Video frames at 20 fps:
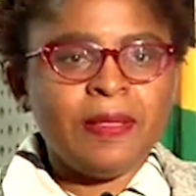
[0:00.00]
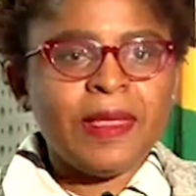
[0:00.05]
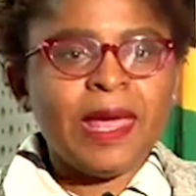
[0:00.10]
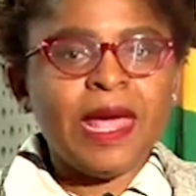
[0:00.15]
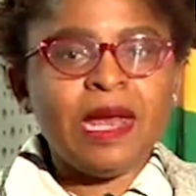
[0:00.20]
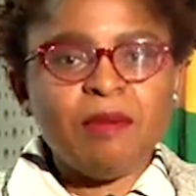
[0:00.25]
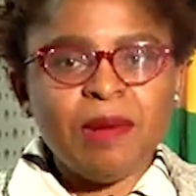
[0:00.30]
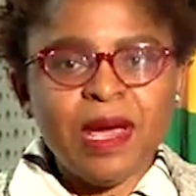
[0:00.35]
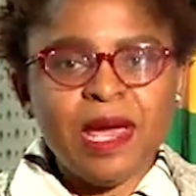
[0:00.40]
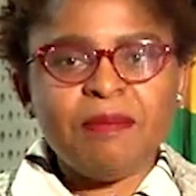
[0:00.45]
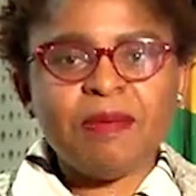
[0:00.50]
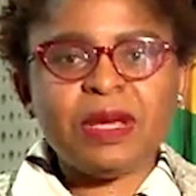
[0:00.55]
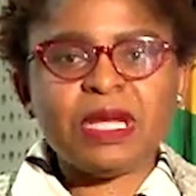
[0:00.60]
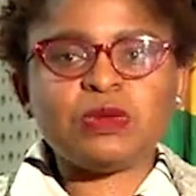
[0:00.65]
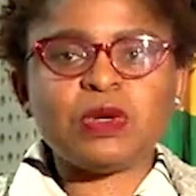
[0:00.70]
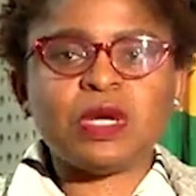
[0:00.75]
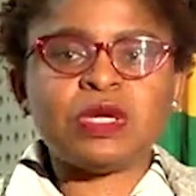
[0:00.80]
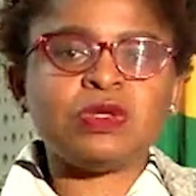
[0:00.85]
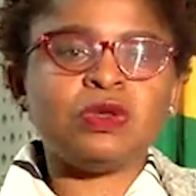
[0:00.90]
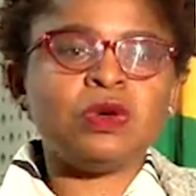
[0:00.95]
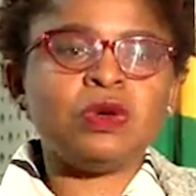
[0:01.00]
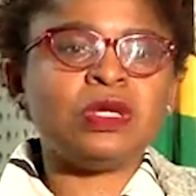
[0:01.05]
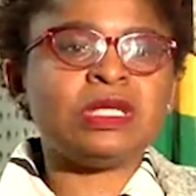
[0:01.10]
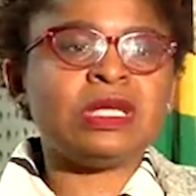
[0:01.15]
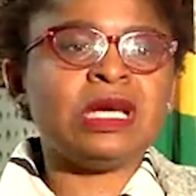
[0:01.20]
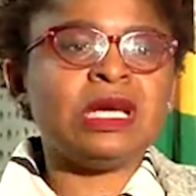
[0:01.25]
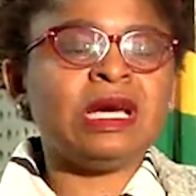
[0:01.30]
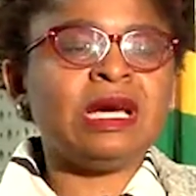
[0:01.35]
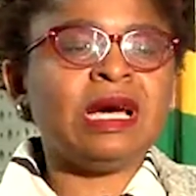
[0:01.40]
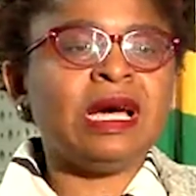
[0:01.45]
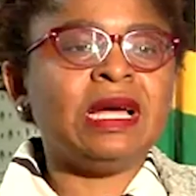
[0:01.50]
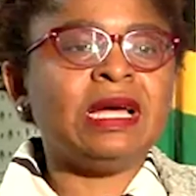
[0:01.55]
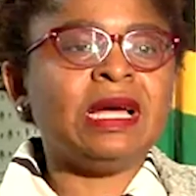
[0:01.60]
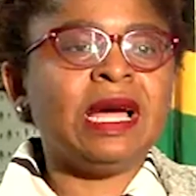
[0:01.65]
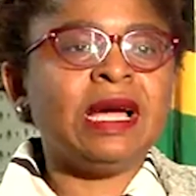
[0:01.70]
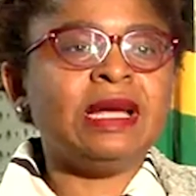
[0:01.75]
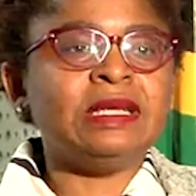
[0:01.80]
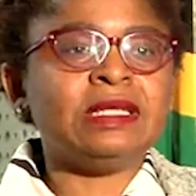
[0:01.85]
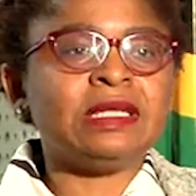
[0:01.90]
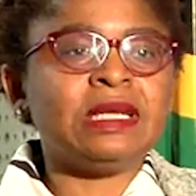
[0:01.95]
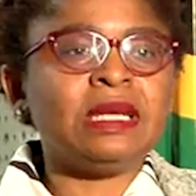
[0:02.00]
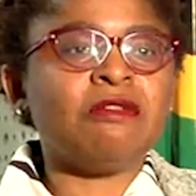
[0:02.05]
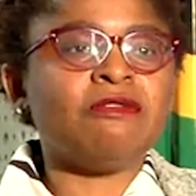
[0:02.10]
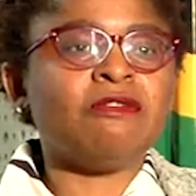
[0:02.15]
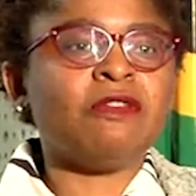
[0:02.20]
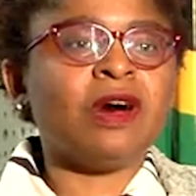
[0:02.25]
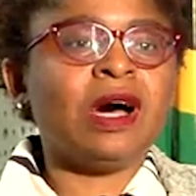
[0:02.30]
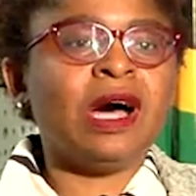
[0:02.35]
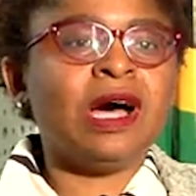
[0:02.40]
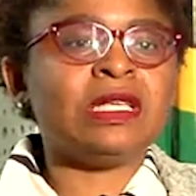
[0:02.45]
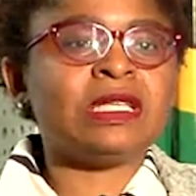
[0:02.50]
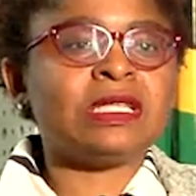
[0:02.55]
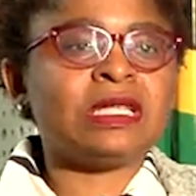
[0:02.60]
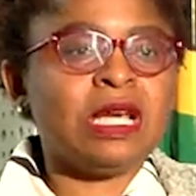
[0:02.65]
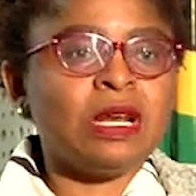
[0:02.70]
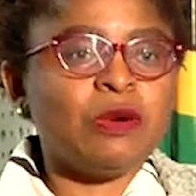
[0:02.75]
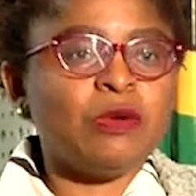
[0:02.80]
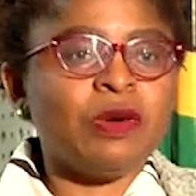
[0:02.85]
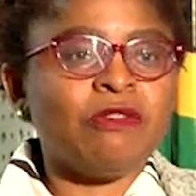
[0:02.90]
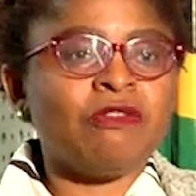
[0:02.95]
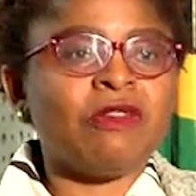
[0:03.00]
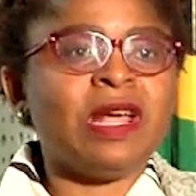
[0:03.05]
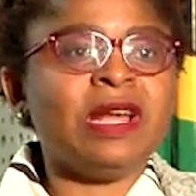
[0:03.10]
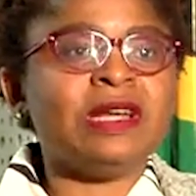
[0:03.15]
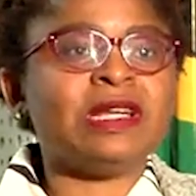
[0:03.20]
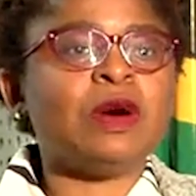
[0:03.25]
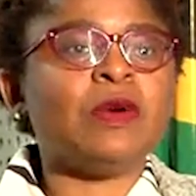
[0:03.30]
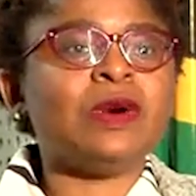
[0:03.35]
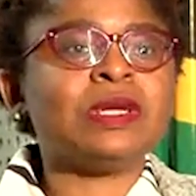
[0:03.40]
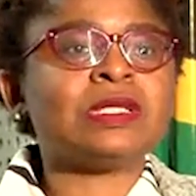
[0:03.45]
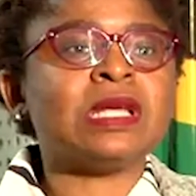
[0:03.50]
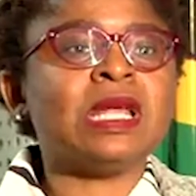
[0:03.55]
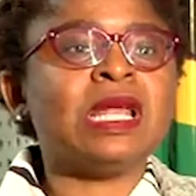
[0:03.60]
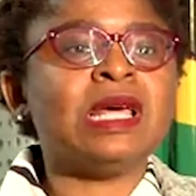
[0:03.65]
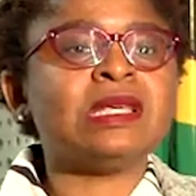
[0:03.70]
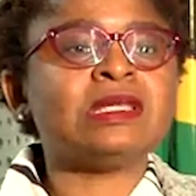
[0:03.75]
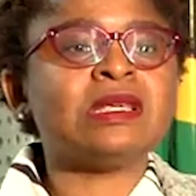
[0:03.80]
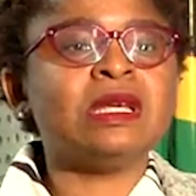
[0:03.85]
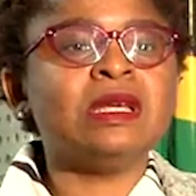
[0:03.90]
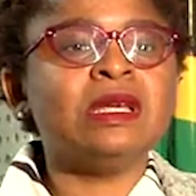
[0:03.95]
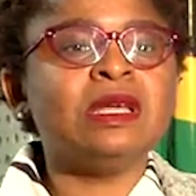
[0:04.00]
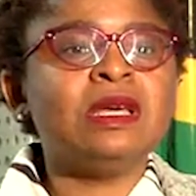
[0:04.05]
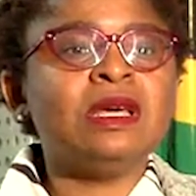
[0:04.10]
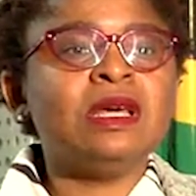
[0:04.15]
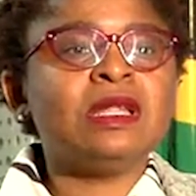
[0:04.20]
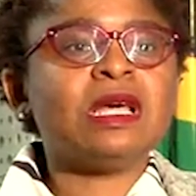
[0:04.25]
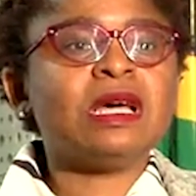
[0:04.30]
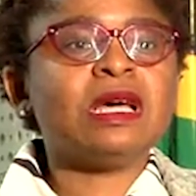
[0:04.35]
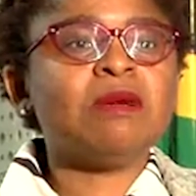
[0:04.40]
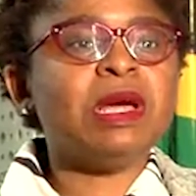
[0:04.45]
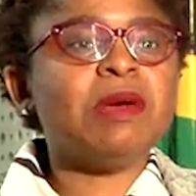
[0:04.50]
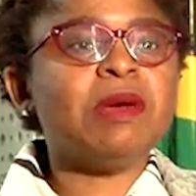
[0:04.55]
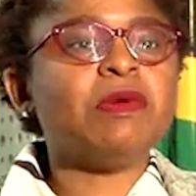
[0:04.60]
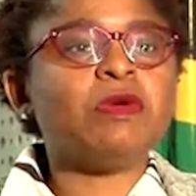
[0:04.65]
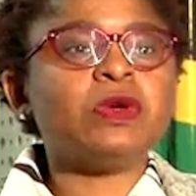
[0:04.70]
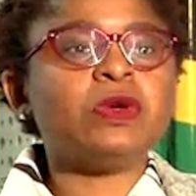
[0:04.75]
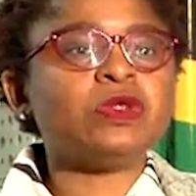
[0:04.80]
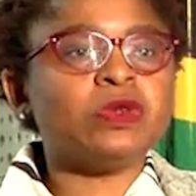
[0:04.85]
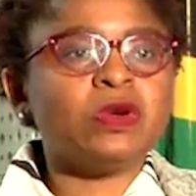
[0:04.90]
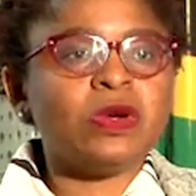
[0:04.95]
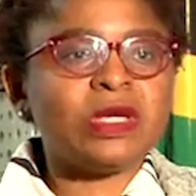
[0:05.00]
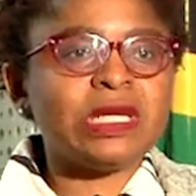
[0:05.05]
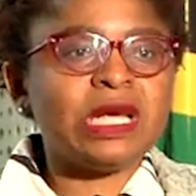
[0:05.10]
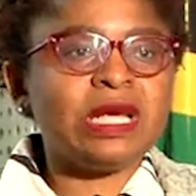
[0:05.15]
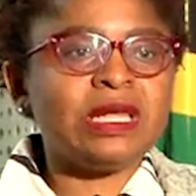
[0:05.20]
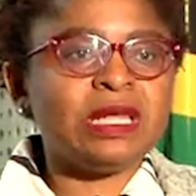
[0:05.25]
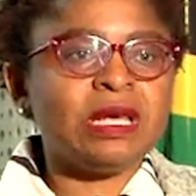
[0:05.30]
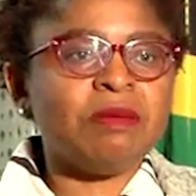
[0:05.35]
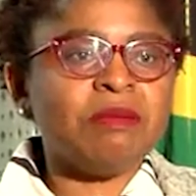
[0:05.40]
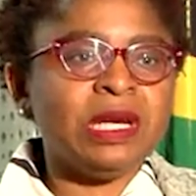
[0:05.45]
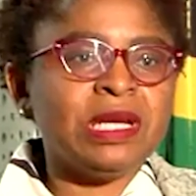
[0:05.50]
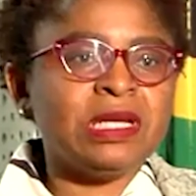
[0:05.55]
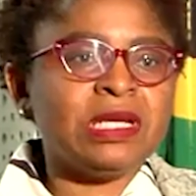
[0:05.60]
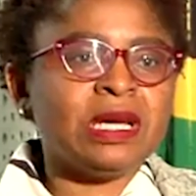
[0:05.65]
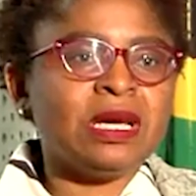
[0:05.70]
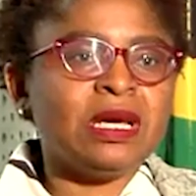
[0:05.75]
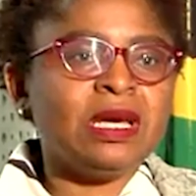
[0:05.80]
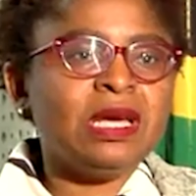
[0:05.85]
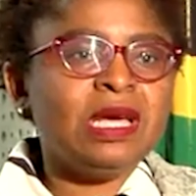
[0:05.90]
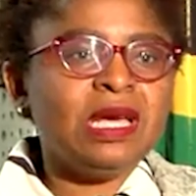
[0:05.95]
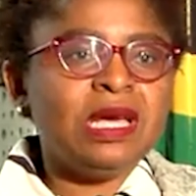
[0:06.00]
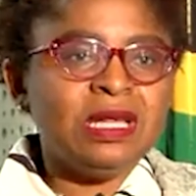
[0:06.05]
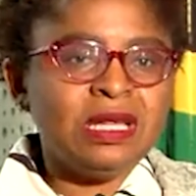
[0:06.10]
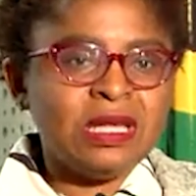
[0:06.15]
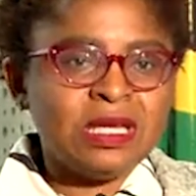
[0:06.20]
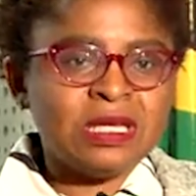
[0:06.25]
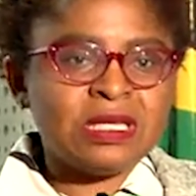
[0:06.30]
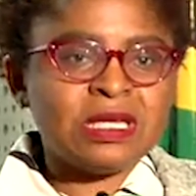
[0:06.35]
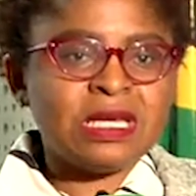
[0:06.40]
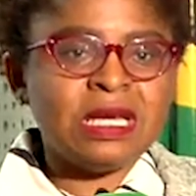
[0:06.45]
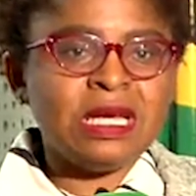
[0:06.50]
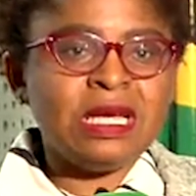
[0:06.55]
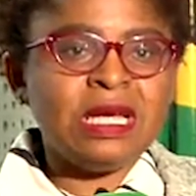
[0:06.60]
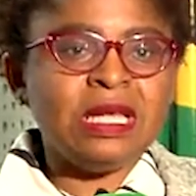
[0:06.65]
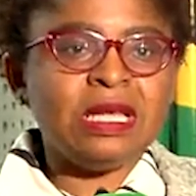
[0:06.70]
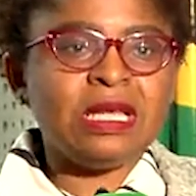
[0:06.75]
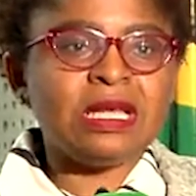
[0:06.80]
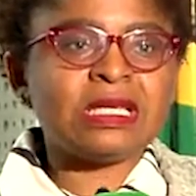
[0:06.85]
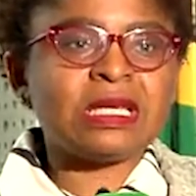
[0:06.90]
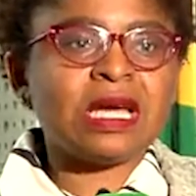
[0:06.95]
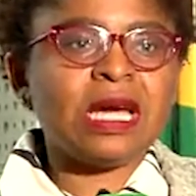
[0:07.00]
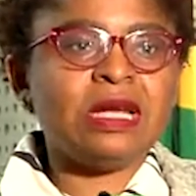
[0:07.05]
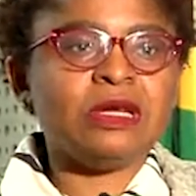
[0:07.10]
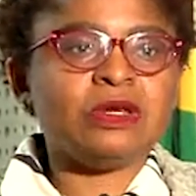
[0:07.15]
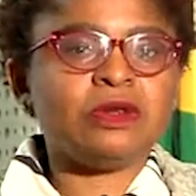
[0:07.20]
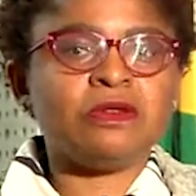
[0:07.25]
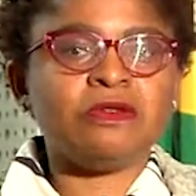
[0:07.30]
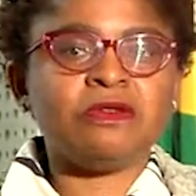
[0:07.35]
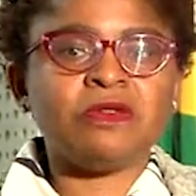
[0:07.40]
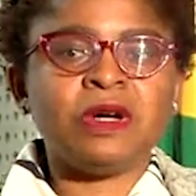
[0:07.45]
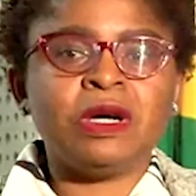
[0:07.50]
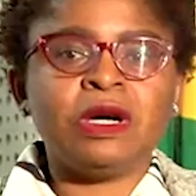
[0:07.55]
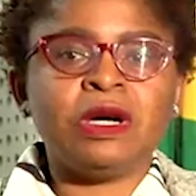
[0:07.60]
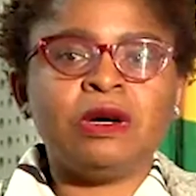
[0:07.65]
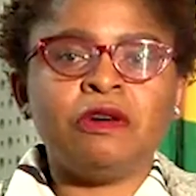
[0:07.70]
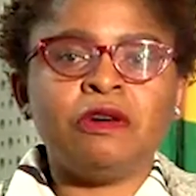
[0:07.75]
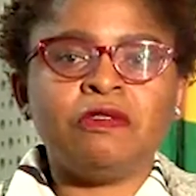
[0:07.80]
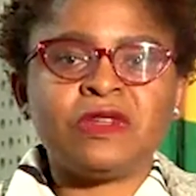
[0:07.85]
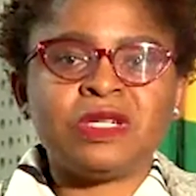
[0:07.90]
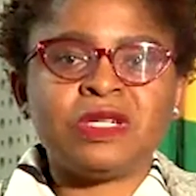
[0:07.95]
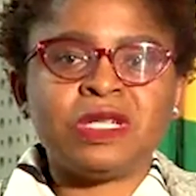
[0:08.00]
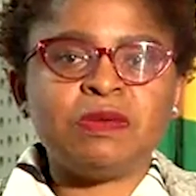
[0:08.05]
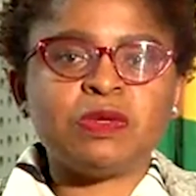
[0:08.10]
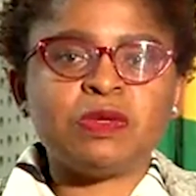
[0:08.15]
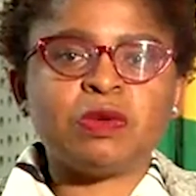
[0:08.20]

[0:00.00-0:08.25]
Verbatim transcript: And maybe it was not uh, ideal for us, and we have learned our lesson that maybe we should not take the media in this uh, in this kind of uh, of trips.